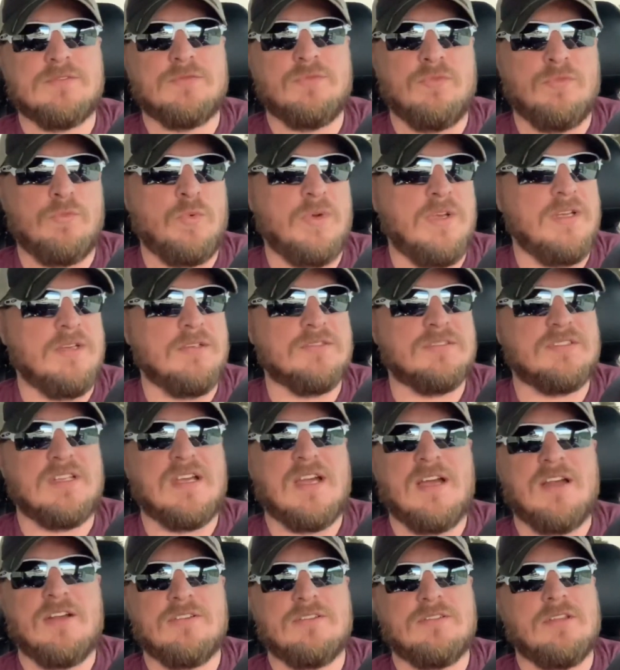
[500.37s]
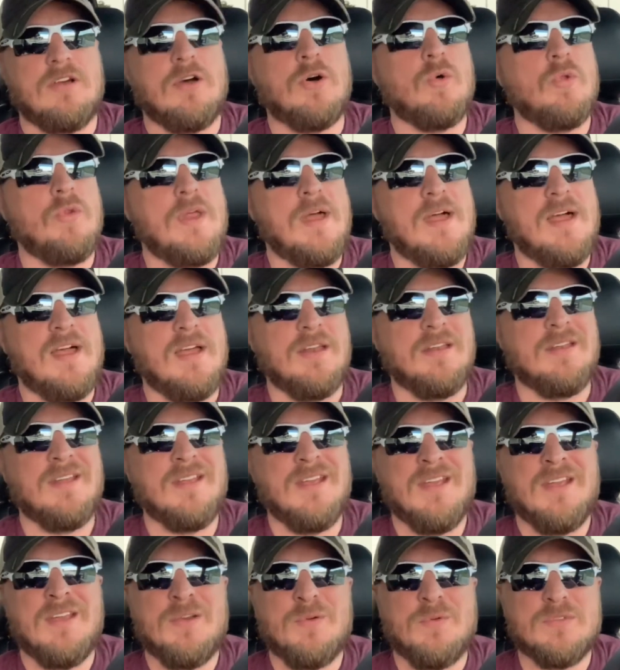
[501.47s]
wheels, tires, the whole
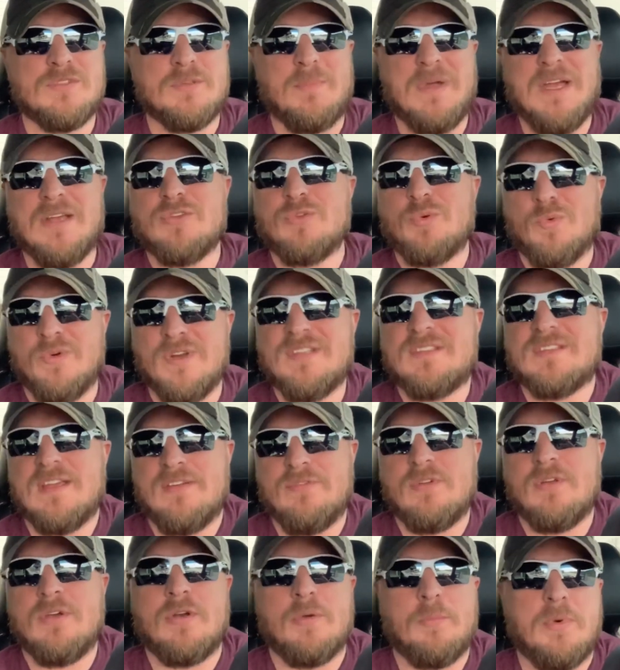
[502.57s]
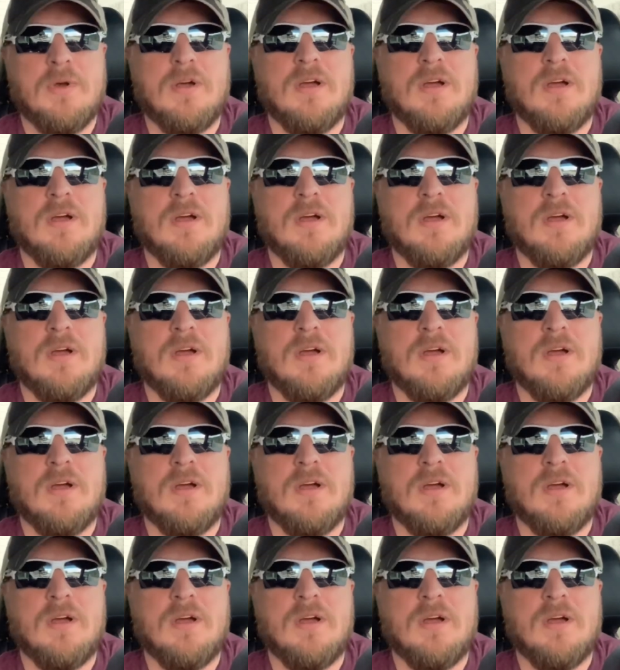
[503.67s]
nine, was about $2,700,